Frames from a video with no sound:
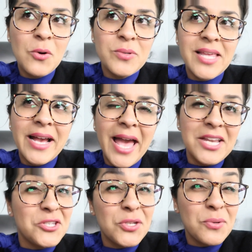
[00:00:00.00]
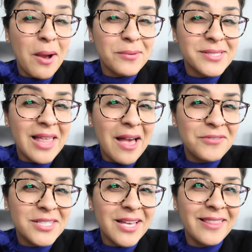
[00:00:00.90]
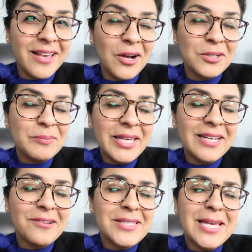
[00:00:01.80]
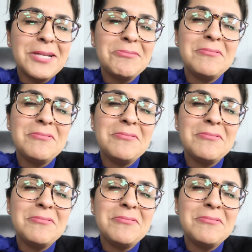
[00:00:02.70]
was like I had 2 hours left and they called me and I was like,